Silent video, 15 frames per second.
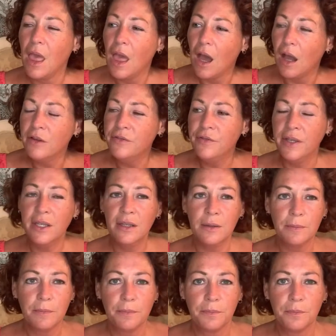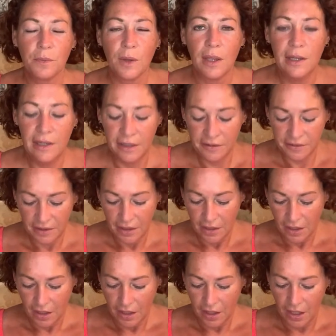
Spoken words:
I think, Lizzie,